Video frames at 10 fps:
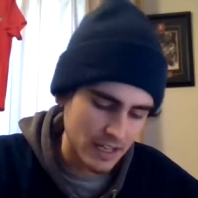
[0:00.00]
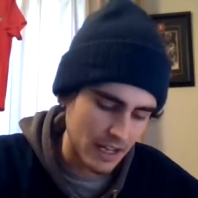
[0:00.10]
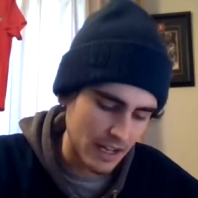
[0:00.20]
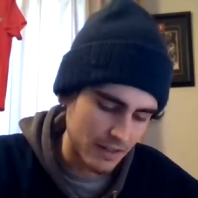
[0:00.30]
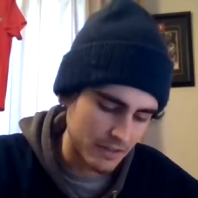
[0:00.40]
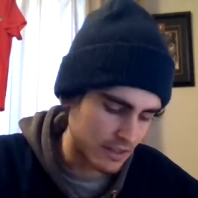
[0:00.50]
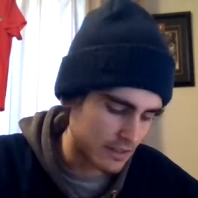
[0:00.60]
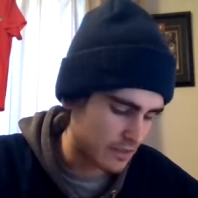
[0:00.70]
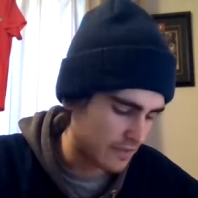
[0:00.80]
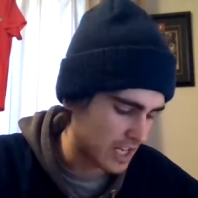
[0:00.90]
another
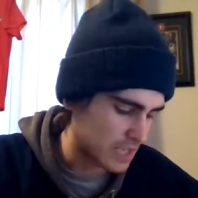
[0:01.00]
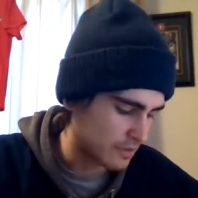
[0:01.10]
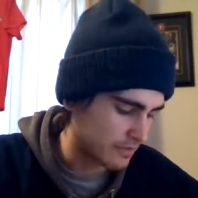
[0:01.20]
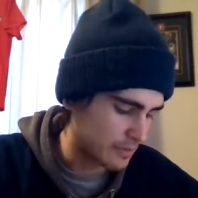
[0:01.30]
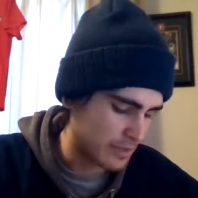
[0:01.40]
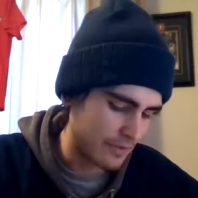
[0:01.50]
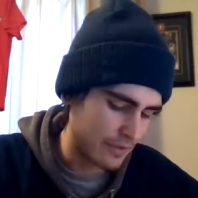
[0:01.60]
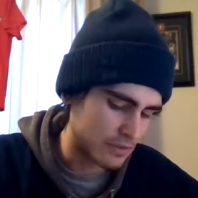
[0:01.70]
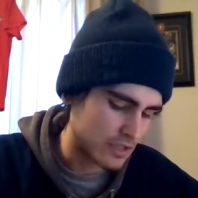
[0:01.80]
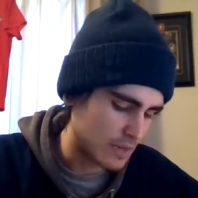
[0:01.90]
defenseman for Buffalo,
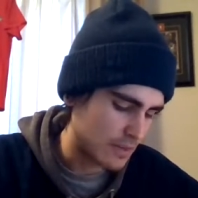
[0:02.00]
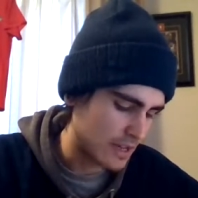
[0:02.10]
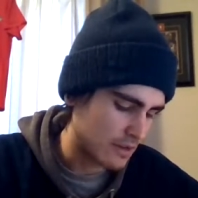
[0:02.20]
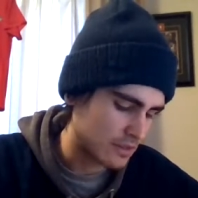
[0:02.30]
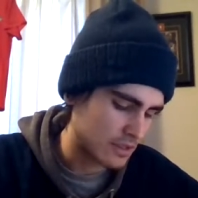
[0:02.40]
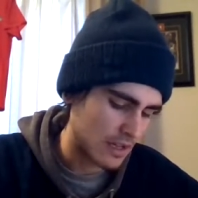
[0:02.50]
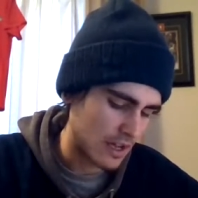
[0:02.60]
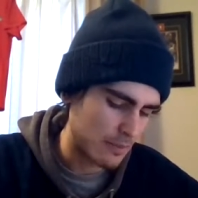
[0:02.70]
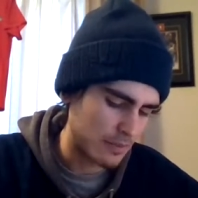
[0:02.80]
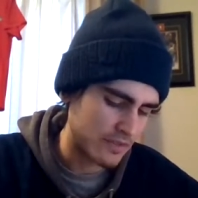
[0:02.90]
is going to be out.
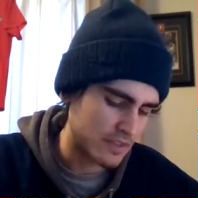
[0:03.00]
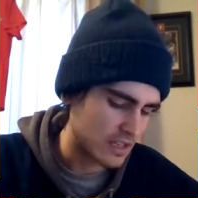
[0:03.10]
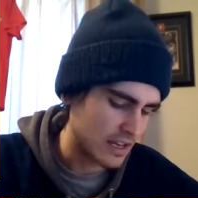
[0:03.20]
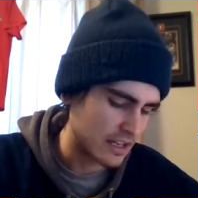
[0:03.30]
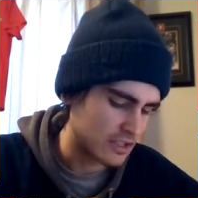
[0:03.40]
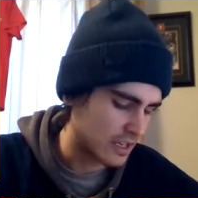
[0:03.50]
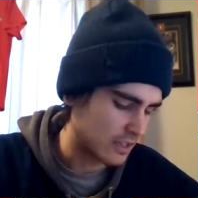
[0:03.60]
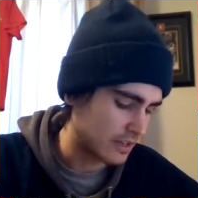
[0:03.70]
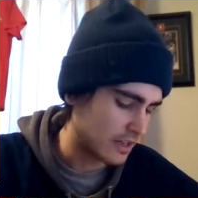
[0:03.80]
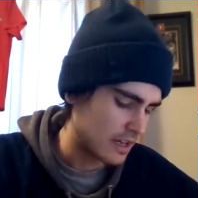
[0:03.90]
I believe he's an AHLer.